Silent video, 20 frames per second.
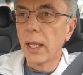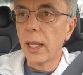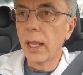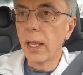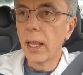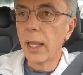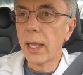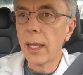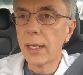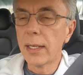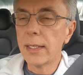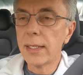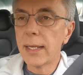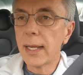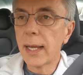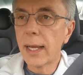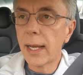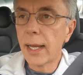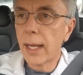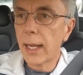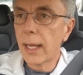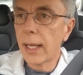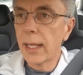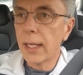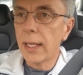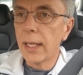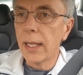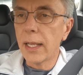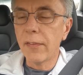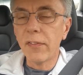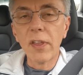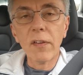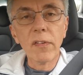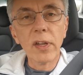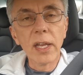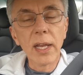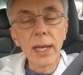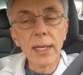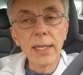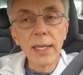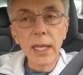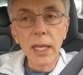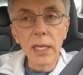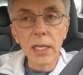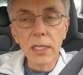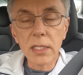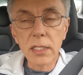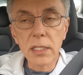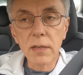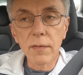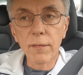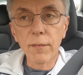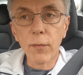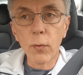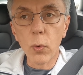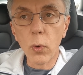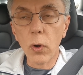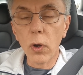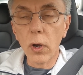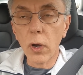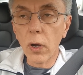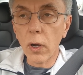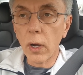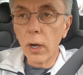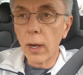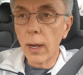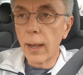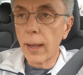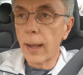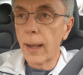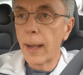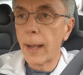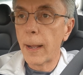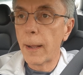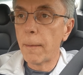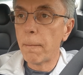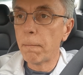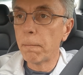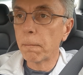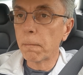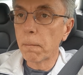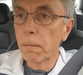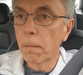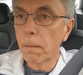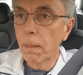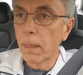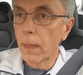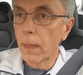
And uh, you have any ideas for um,